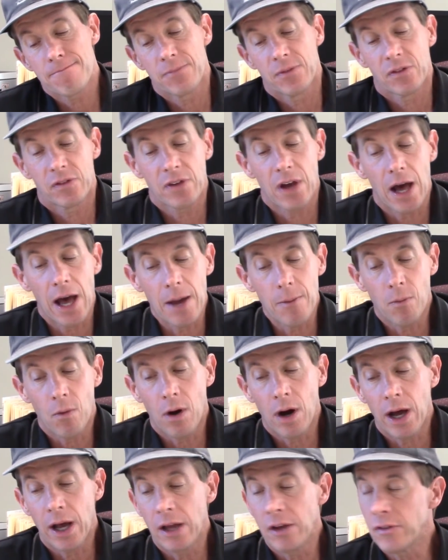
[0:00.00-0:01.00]

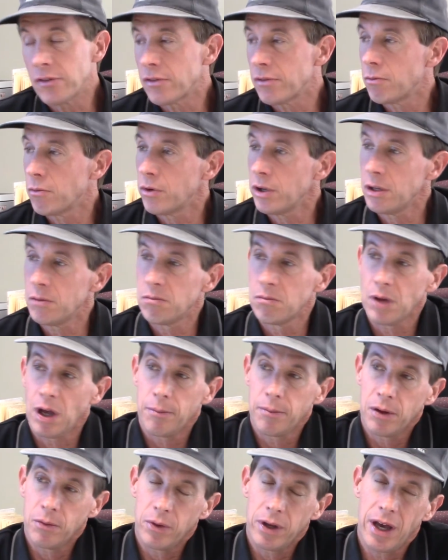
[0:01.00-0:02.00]
Time-wise, we
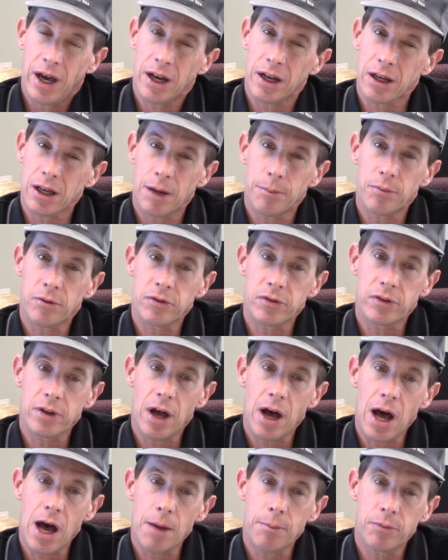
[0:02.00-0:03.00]
had a couple
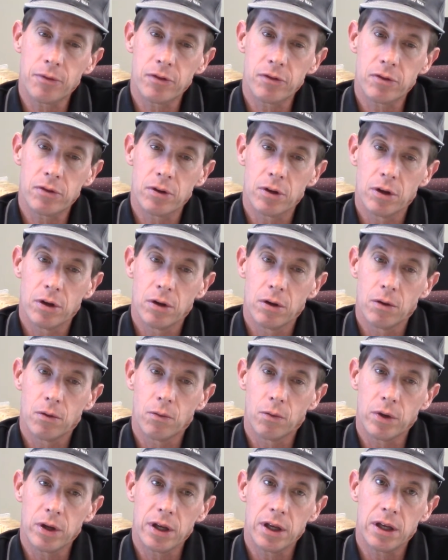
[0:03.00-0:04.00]
stops.
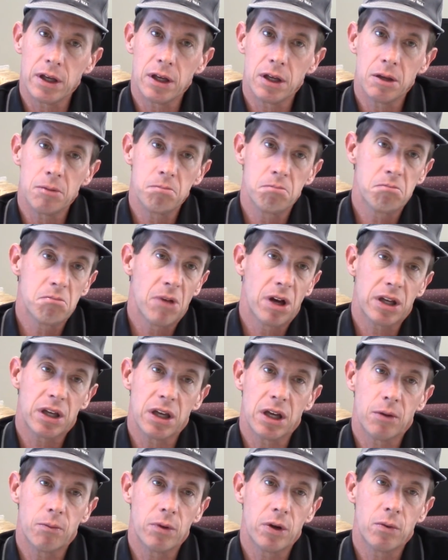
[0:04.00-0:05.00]
We
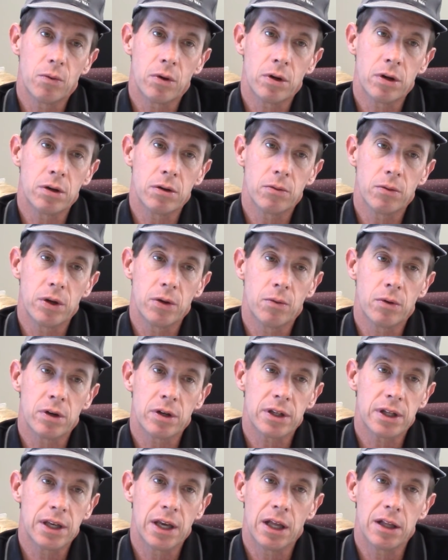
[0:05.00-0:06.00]

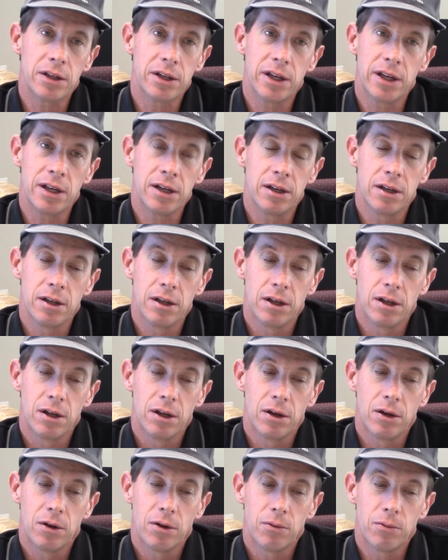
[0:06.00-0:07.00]
weren't killing it.
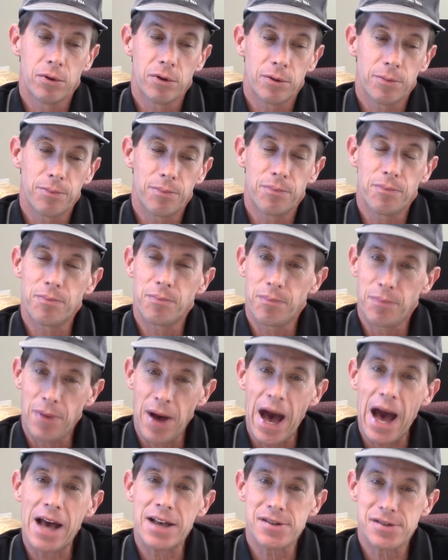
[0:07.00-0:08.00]
We were
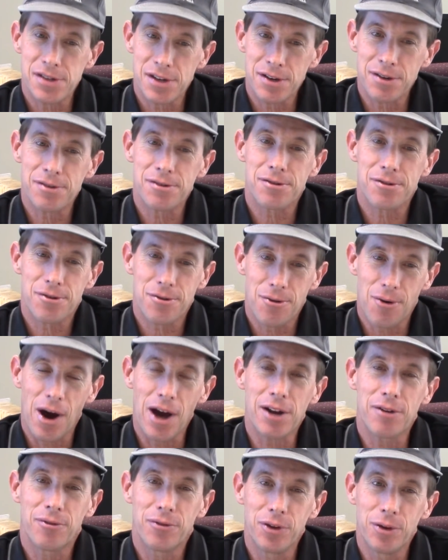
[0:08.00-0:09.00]
passing
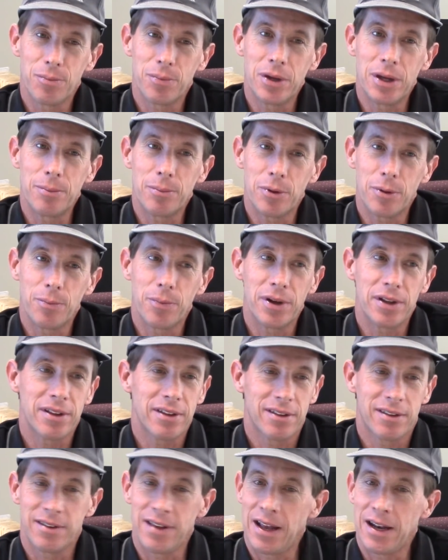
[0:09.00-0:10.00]
quite a few people,
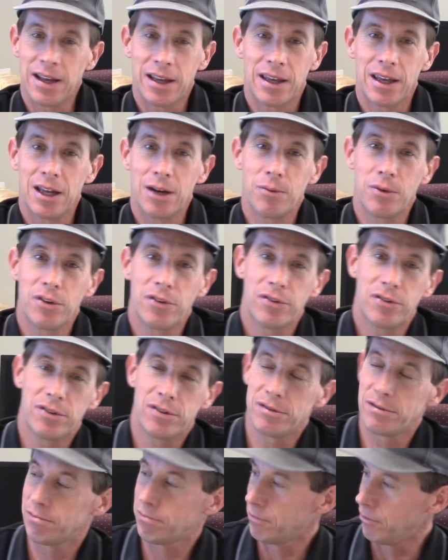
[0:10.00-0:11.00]
but then again,
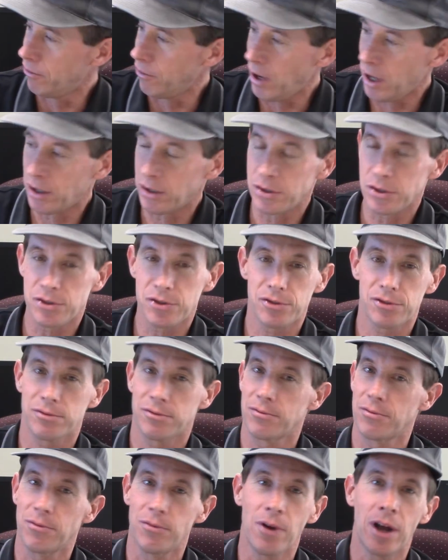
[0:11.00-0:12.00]
runners
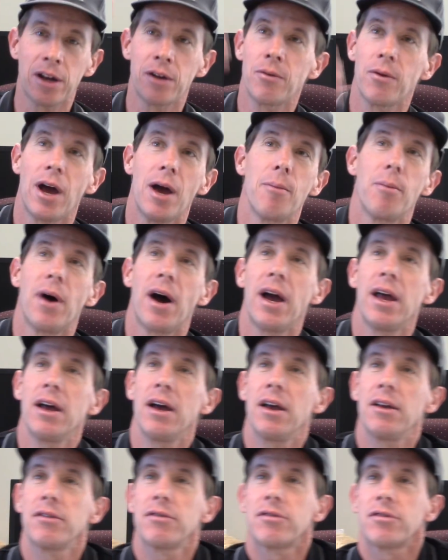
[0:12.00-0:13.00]
running right by us.